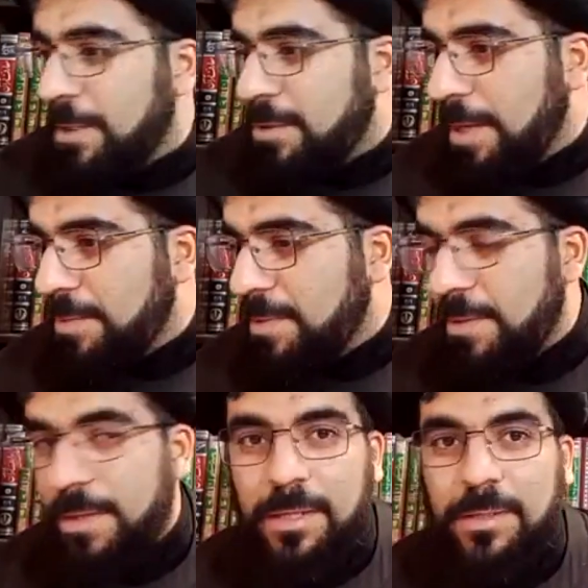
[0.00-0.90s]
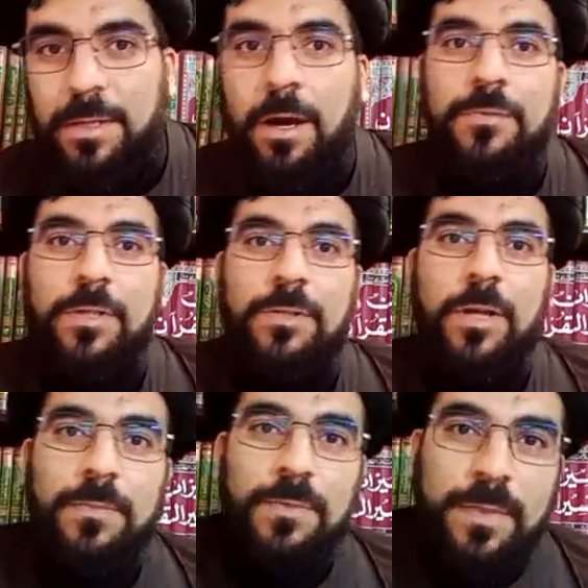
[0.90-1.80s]
times this, 100
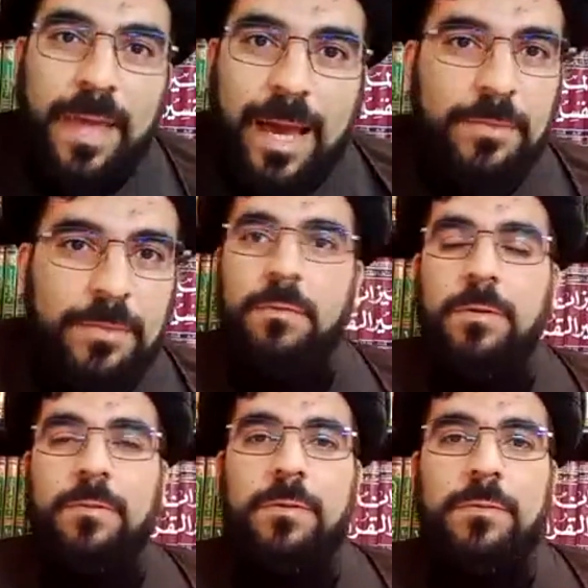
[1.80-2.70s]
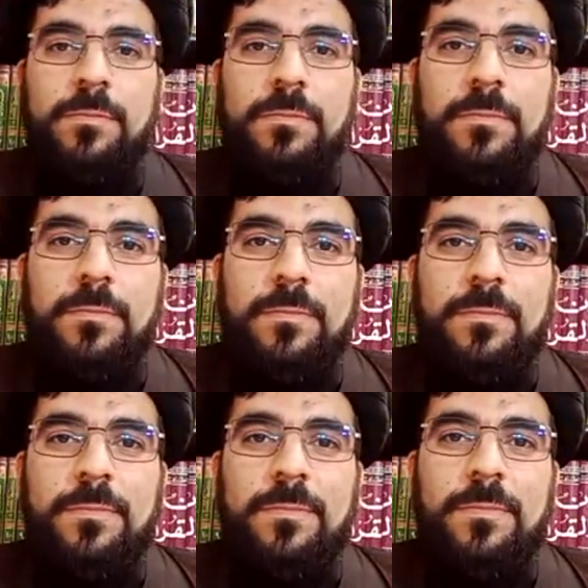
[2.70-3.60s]
times that? No.
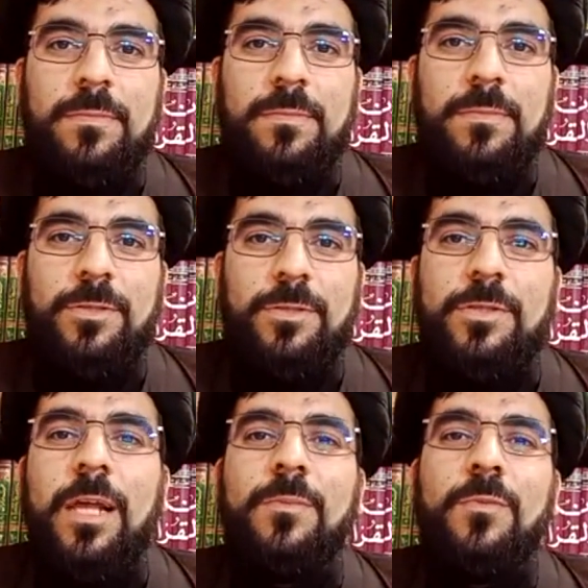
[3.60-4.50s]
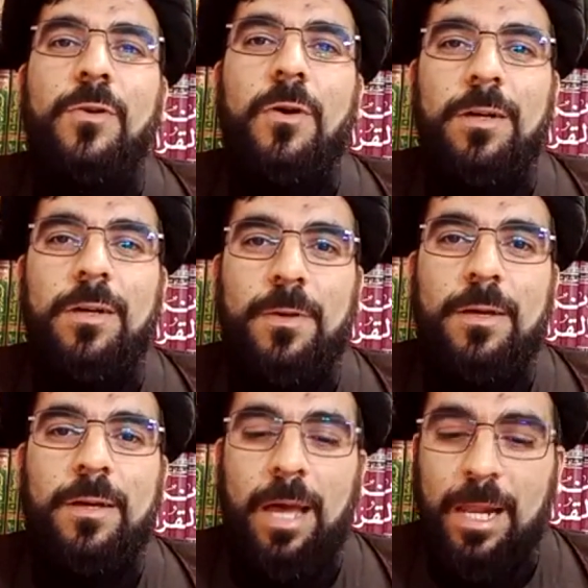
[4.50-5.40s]
Just al-muraqaba,
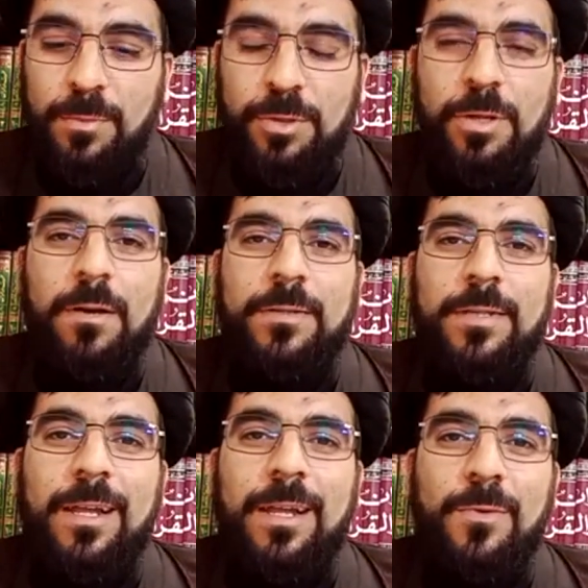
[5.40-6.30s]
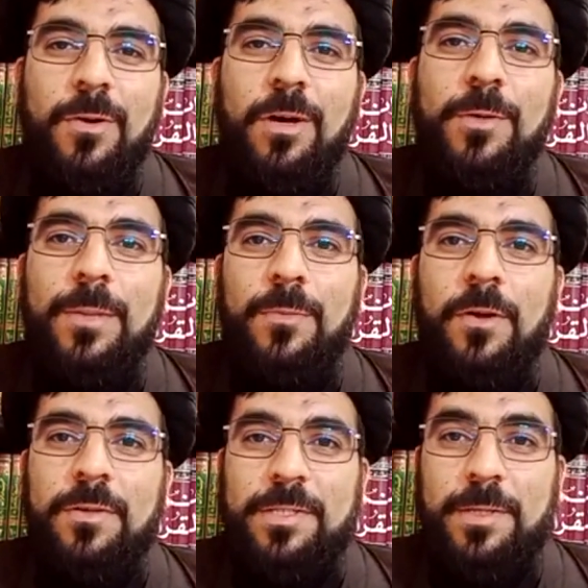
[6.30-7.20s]
al-musharata, al-muraqaba,
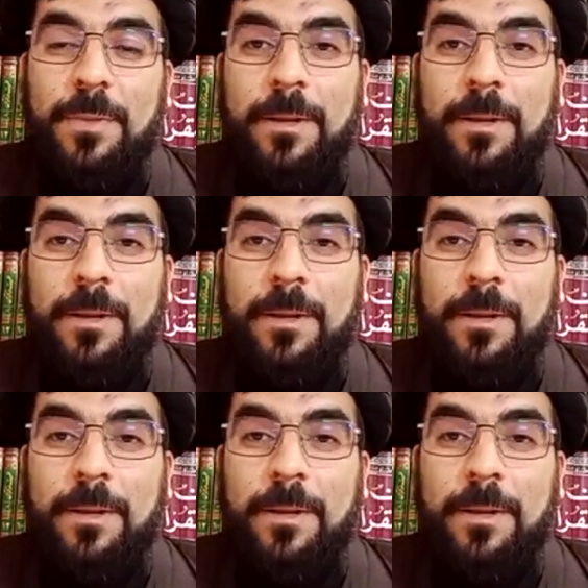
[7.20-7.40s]
al-muhasaba.